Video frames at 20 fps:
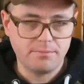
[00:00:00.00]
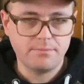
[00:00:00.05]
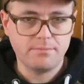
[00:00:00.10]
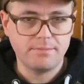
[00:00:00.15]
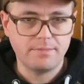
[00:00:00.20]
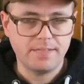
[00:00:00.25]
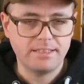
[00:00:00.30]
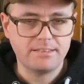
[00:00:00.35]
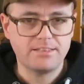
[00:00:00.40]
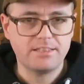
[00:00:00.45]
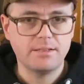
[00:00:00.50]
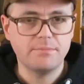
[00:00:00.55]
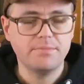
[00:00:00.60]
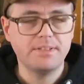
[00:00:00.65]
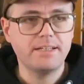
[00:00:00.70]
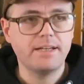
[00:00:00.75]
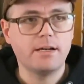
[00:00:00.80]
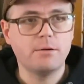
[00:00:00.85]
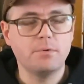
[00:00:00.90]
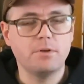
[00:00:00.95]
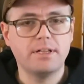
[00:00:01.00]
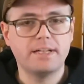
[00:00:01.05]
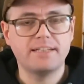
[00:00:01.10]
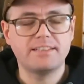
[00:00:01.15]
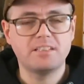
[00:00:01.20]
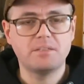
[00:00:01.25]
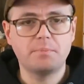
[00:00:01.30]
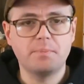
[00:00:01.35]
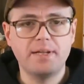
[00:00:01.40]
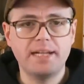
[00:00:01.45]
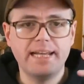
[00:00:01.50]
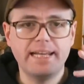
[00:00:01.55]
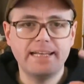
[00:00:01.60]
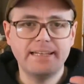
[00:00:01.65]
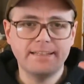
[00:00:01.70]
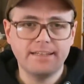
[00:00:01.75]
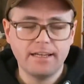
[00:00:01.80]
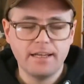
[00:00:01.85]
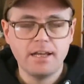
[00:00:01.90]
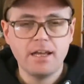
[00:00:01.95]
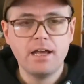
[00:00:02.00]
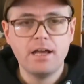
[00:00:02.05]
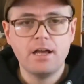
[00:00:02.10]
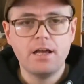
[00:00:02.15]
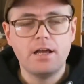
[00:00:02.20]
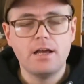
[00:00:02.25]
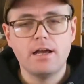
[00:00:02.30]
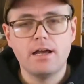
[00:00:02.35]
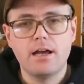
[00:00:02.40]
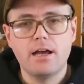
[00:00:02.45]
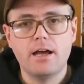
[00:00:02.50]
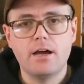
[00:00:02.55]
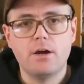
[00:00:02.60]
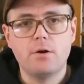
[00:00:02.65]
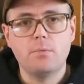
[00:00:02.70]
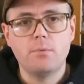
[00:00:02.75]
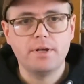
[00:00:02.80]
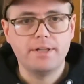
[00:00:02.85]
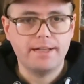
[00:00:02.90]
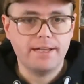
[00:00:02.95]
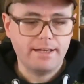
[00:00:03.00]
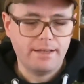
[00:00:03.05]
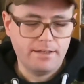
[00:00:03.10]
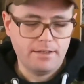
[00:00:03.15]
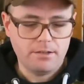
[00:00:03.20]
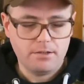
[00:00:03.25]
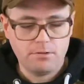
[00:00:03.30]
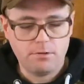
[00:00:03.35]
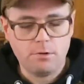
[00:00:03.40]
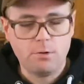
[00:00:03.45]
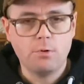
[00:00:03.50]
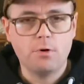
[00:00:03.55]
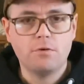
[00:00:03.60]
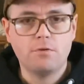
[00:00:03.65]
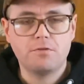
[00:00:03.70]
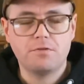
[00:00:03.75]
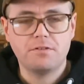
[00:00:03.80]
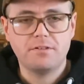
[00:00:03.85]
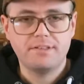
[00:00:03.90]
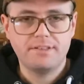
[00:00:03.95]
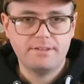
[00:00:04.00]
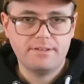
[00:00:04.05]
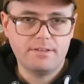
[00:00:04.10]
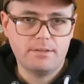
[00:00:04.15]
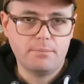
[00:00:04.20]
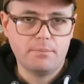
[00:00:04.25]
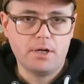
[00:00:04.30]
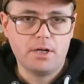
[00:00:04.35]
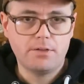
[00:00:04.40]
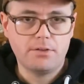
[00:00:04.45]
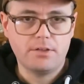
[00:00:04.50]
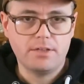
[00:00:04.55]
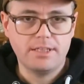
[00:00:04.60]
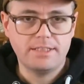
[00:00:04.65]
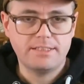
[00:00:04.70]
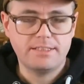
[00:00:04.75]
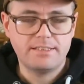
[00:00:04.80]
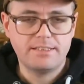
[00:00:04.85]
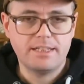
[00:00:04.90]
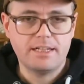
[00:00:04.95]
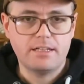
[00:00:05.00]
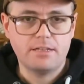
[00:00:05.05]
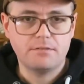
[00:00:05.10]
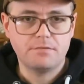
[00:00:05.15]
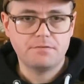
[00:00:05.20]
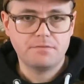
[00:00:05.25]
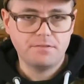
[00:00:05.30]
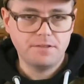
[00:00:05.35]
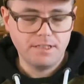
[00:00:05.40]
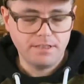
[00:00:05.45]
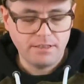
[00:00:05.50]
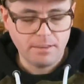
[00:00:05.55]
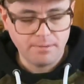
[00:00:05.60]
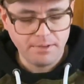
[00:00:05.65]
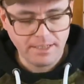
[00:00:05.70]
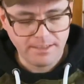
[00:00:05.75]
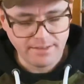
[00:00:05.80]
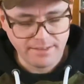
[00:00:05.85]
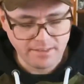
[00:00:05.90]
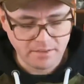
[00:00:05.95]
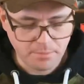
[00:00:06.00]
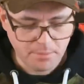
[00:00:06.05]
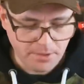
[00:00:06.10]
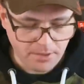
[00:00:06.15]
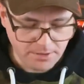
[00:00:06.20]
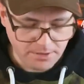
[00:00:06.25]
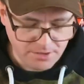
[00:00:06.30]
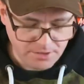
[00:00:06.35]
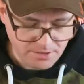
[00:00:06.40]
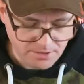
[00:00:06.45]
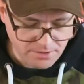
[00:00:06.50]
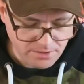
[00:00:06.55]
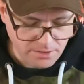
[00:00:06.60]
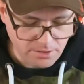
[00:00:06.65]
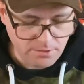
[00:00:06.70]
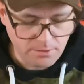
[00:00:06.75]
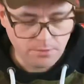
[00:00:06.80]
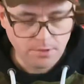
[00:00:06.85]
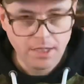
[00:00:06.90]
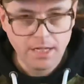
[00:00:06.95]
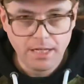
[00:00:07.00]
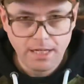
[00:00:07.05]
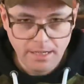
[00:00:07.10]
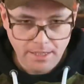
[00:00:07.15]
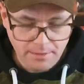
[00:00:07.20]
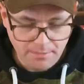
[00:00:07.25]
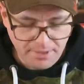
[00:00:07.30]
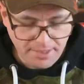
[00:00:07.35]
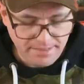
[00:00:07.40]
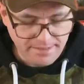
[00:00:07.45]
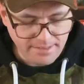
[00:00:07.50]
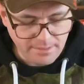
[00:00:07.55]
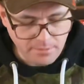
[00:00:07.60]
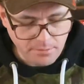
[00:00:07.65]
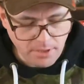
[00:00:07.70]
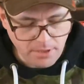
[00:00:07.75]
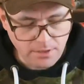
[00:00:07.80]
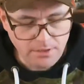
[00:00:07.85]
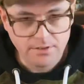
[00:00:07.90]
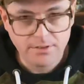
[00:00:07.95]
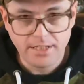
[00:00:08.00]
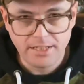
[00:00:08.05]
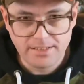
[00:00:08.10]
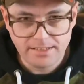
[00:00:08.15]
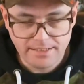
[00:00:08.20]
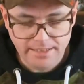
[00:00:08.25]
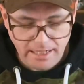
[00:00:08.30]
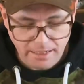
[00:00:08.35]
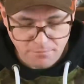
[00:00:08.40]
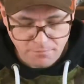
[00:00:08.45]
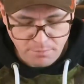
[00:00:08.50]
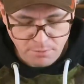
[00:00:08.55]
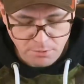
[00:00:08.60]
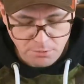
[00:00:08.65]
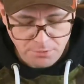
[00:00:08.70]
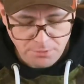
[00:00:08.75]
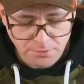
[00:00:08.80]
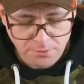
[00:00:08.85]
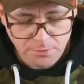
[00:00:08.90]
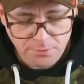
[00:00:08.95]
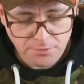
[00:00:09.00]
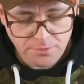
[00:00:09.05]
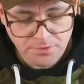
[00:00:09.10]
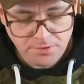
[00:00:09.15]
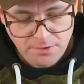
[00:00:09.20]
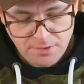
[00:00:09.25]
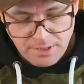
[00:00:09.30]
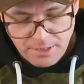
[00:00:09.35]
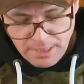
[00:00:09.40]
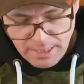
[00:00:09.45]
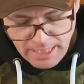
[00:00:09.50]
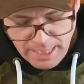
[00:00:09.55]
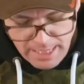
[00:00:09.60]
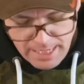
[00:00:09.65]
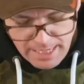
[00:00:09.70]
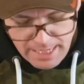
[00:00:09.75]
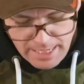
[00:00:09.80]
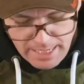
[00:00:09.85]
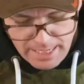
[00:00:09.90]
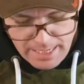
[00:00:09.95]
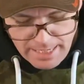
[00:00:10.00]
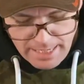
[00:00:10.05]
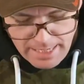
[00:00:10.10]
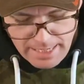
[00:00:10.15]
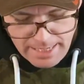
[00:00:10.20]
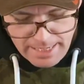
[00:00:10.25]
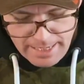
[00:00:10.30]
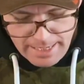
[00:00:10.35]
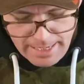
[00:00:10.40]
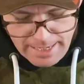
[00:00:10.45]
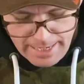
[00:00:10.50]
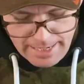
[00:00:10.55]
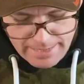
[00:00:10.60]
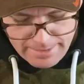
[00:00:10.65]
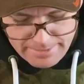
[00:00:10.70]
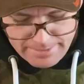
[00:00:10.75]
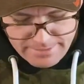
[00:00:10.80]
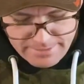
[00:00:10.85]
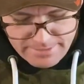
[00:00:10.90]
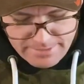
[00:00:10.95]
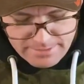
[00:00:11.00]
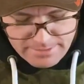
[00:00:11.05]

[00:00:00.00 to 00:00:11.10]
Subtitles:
that's something I will explain when I go over the model itself in this box. So basic model doesn't have Bluetooth, and